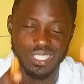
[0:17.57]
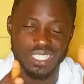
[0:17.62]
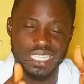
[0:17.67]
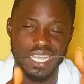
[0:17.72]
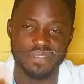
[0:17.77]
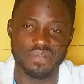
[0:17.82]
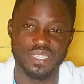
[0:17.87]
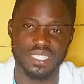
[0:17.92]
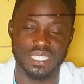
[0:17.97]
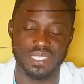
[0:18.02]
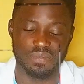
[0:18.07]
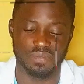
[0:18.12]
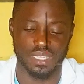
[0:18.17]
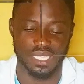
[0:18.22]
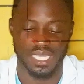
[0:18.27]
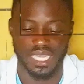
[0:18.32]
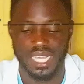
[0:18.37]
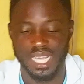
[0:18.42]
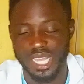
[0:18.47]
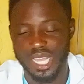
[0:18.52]

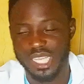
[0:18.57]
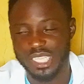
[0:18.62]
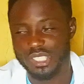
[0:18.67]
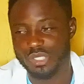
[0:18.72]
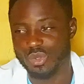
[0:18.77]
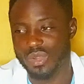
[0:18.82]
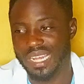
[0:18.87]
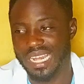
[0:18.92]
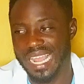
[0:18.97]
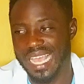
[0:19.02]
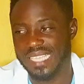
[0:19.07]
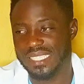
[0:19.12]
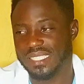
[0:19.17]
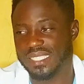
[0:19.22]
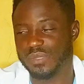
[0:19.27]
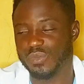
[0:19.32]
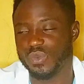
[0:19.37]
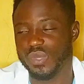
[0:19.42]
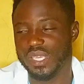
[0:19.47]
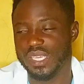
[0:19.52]
conservatively. So
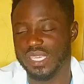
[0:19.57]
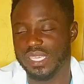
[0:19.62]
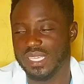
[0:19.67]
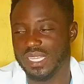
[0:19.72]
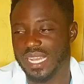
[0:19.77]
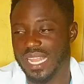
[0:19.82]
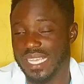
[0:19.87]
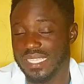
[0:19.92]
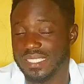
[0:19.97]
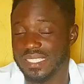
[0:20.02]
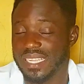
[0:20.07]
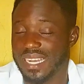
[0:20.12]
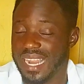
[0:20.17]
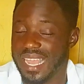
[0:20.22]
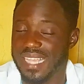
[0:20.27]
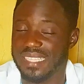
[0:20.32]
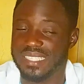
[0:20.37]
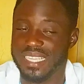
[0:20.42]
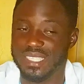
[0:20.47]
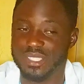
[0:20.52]
last
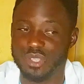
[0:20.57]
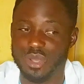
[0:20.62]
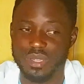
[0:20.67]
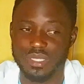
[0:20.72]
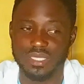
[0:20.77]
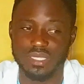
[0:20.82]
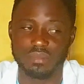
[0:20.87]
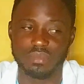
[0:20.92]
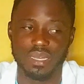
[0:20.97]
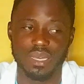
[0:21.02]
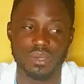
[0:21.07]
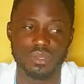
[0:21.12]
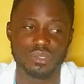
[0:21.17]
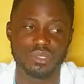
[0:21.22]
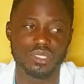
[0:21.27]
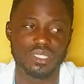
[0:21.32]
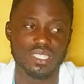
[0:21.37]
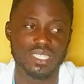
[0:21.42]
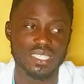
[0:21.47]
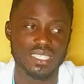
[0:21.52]
class, I talked
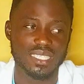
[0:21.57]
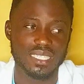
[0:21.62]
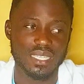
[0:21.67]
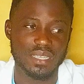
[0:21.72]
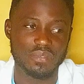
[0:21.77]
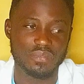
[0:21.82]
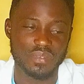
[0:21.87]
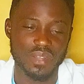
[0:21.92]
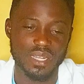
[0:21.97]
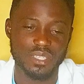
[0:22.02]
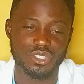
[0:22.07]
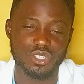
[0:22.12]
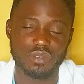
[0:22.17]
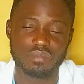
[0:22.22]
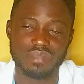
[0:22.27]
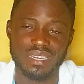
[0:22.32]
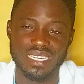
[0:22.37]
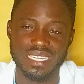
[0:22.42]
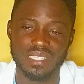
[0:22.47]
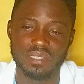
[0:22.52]
about the fracture
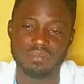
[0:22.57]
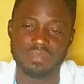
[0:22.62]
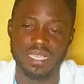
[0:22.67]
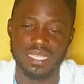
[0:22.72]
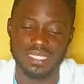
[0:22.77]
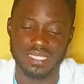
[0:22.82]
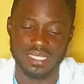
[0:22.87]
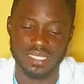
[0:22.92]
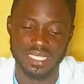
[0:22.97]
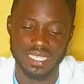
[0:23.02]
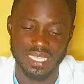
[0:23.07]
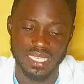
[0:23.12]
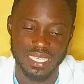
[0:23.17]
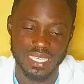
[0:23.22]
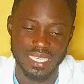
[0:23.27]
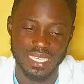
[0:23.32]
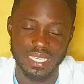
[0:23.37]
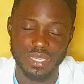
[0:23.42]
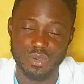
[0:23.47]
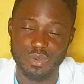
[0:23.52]
management
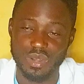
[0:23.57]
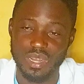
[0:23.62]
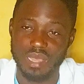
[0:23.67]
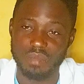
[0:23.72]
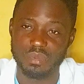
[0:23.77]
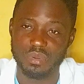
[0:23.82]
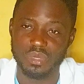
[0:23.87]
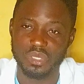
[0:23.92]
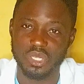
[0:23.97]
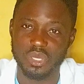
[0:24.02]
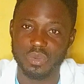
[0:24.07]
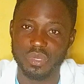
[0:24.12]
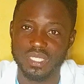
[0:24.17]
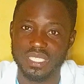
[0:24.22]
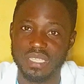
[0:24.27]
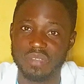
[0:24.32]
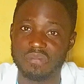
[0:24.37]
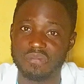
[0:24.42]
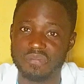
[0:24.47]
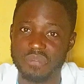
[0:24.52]
in collaboration
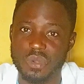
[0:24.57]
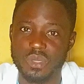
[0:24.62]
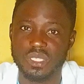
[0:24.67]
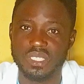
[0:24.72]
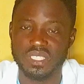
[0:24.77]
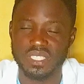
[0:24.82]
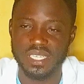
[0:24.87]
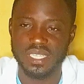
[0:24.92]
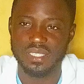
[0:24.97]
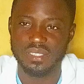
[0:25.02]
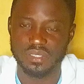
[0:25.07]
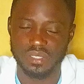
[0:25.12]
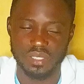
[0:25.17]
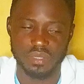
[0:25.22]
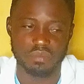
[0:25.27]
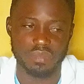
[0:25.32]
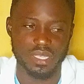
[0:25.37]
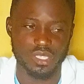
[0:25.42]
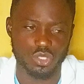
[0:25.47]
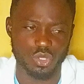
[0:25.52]
with a first aid
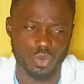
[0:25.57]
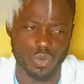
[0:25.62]
treatment.